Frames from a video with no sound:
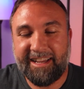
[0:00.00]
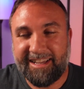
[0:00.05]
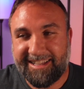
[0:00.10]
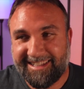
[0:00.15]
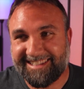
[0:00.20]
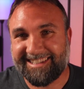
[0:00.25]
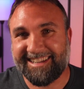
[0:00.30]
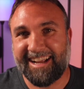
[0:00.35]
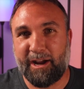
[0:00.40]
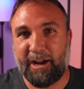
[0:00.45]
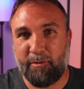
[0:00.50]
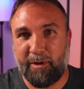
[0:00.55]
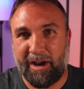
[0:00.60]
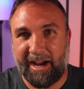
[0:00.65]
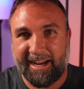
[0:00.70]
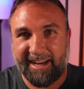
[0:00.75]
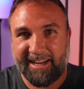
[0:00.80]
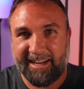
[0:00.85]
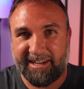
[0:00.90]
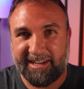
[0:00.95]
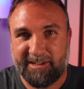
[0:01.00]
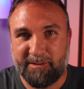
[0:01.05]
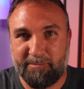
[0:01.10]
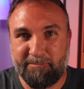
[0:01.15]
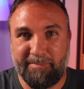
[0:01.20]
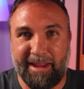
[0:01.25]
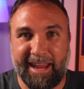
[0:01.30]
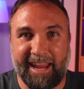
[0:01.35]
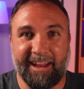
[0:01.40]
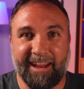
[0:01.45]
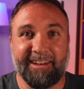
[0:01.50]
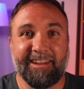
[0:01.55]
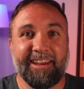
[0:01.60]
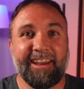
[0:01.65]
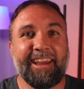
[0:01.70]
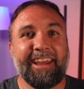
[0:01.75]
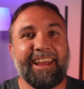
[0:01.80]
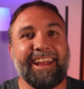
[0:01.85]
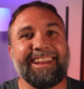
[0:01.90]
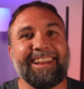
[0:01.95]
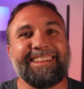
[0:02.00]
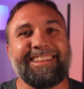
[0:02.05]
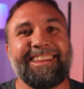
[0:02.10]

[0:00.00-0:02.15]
and skyrocketing demand. In